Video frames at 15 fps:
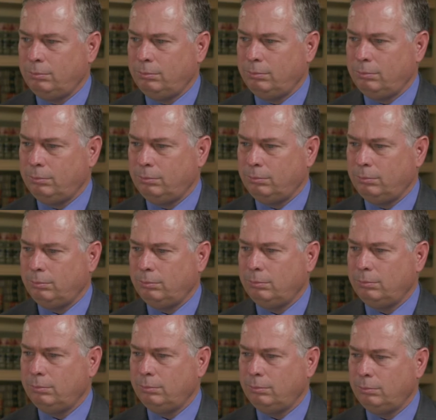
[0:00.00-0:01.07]

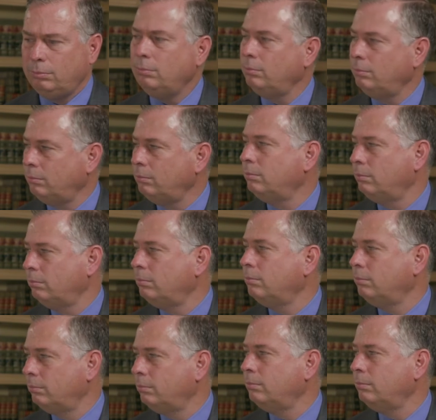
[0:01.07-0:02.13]

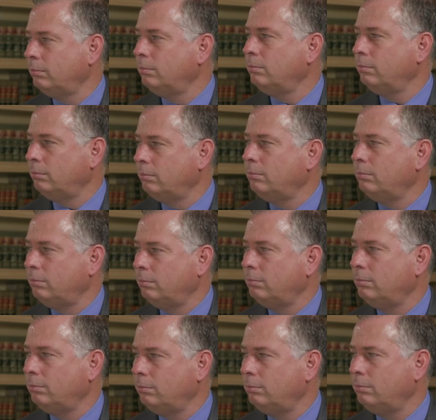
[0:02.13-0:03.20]

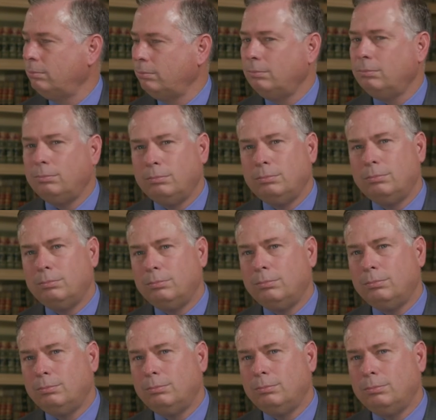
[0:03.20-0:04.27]

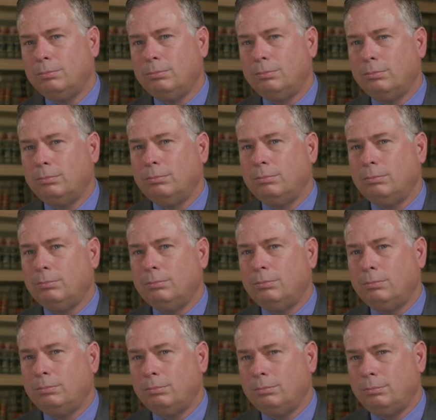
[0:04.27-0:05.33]

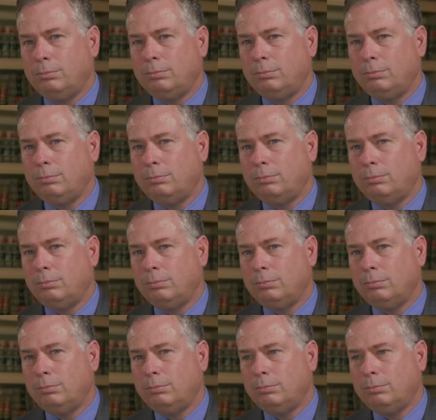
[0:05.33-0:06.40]

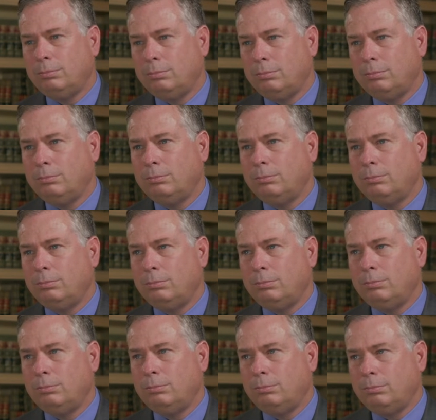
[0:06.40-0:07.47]

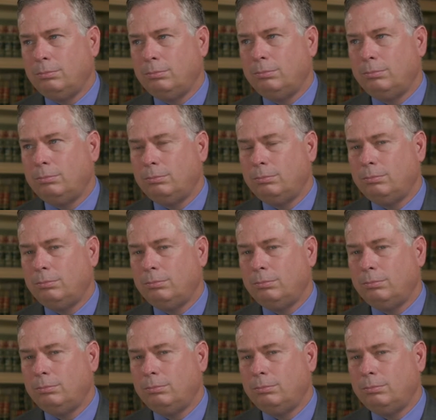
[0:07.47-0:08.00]
The person shown says nothing.